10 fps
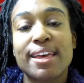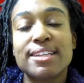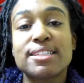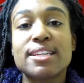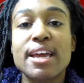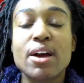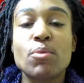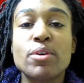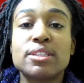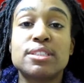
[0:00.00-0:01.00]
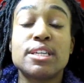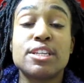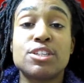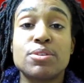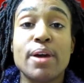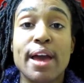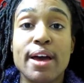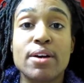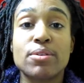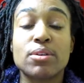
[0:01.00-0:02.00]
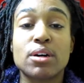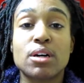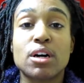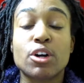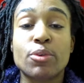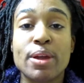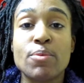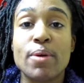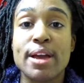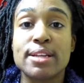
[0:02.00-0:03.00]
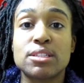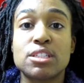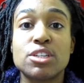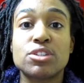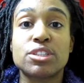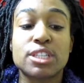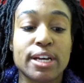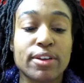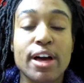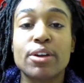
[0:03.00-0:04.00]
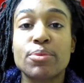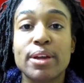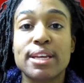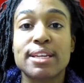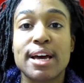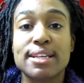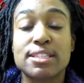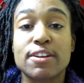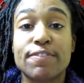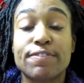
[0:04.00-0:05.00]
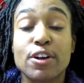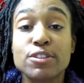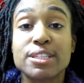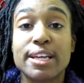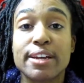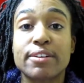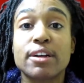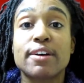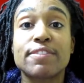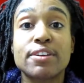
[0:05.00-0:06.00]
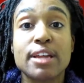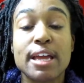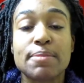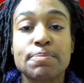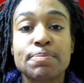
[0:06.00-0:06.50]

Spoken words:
Today I want to teach you a great way to teach your child how to recognize their first letter of their name.